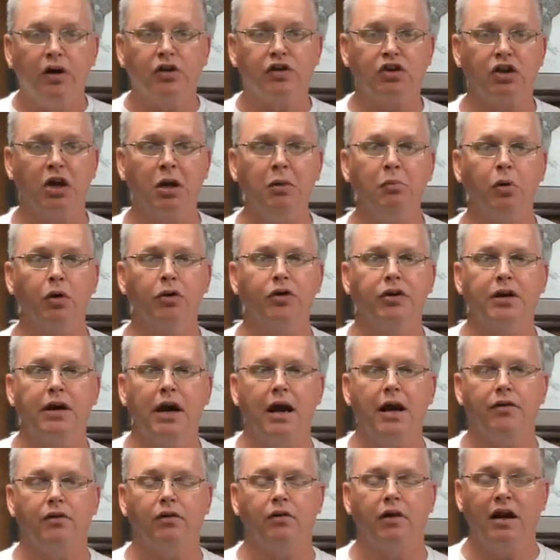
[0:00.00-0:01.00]
assemble
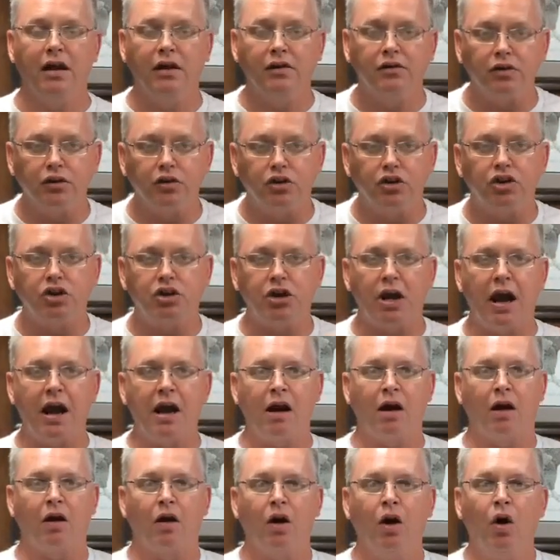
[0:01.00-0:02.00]
together and to
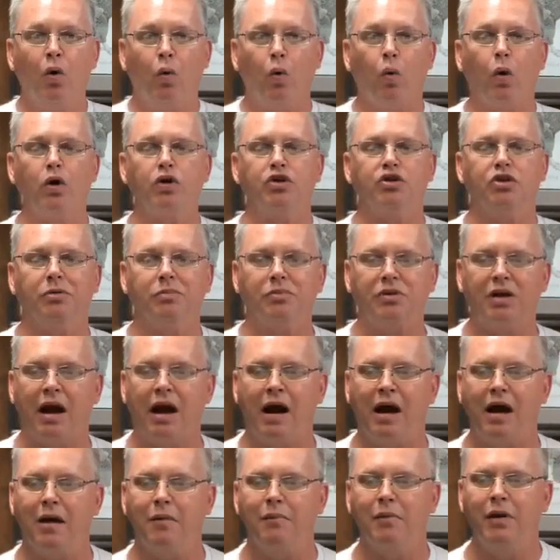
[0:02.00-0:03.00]
share worship
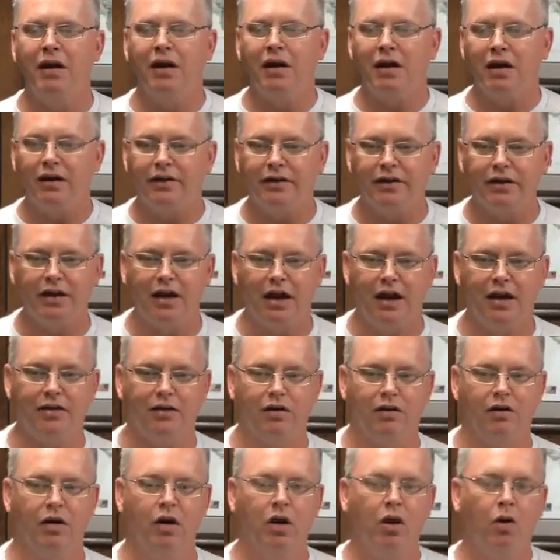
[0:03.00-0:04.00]
time uh,
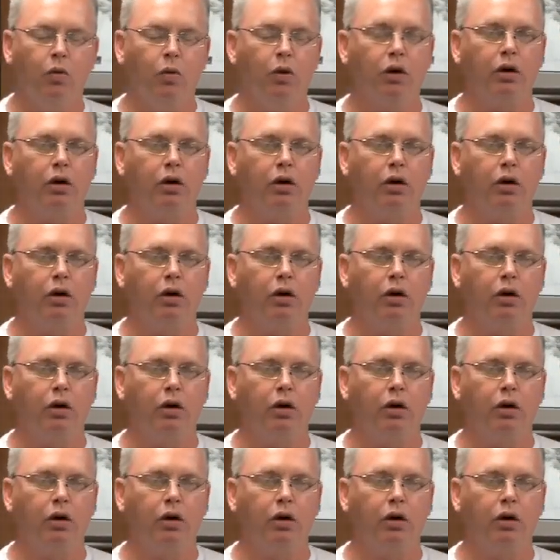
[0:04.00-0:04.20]
together.